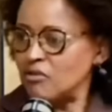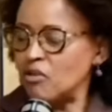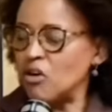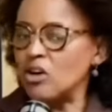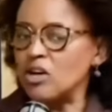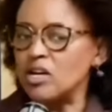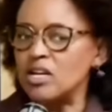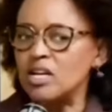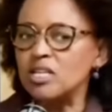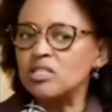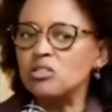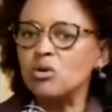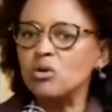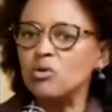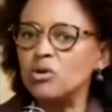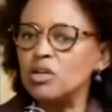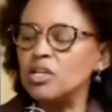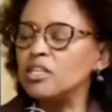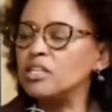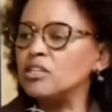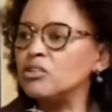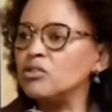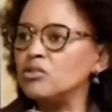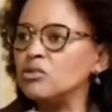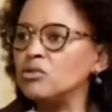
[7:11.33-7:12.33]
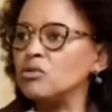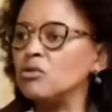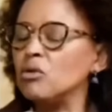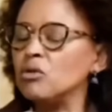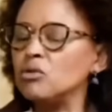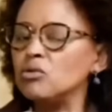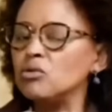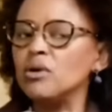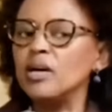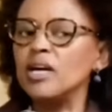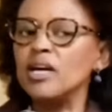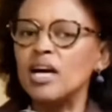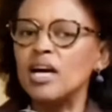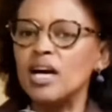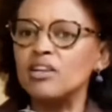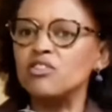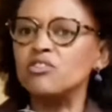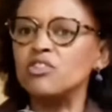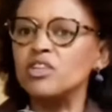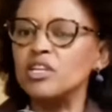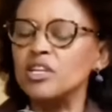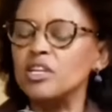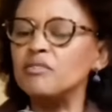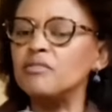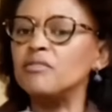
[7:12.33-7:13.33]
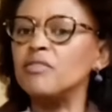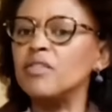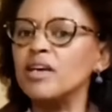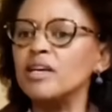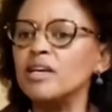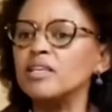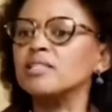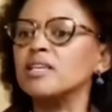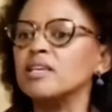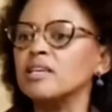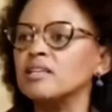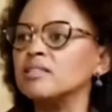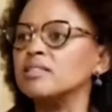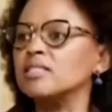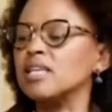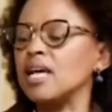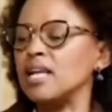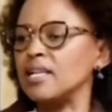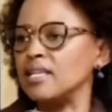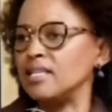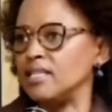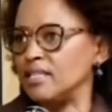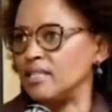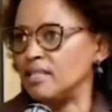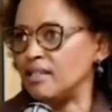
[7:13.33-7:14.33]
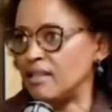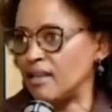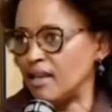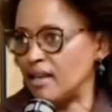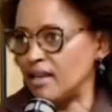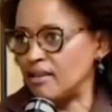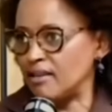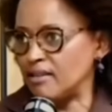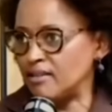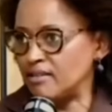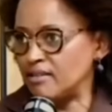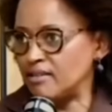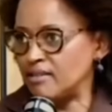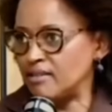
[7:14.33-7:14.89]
Foreigners only need to go to a country if their skills are needed there.